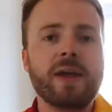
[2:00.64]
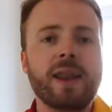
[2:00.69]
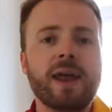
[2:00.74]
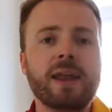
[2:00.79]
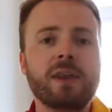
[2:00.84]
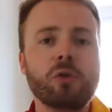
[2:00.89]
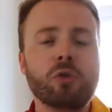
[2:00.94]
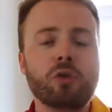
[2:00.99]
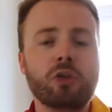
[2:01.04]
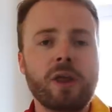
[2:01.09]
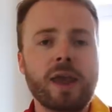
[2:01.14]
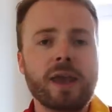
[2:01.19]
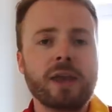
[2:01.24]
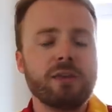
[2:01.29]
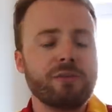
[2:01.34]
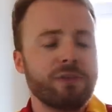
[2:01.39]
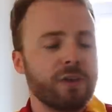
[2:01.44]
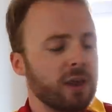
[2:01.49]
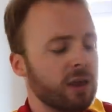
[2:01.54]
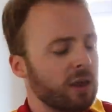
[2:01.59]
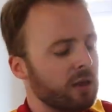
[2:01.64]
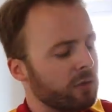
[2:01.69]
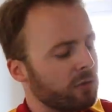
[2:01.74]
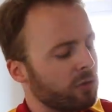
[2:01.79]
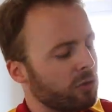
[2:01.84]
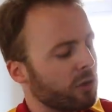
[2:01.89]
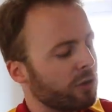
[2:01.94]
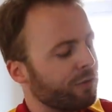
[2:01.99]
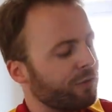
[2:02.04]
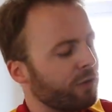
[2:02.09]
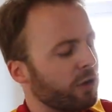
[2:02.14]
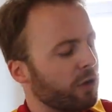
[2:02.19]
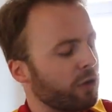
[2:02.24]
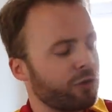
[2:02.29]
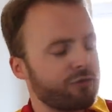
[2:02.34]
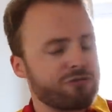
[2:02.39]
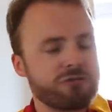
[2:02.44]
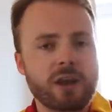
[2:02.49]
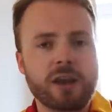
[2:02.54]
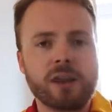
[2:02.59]
Then add your second finger to the
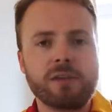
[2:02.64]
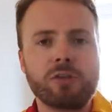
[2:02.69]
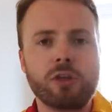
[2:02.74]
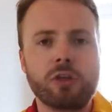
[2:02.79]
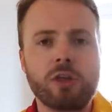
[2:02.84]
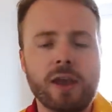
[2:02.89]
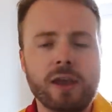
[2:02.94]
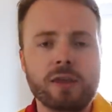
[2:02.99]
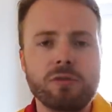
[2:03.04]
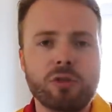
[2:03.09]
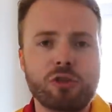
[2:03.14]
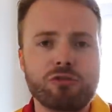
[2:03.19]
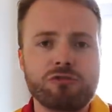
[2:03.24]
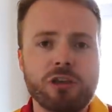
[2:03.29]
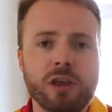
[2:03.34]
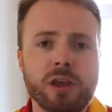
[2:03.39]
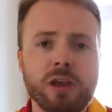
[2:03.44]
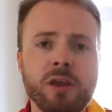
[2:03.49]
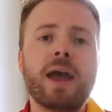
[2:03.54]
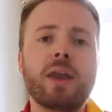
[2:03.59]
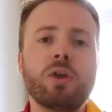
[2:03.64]
first fret of the second string,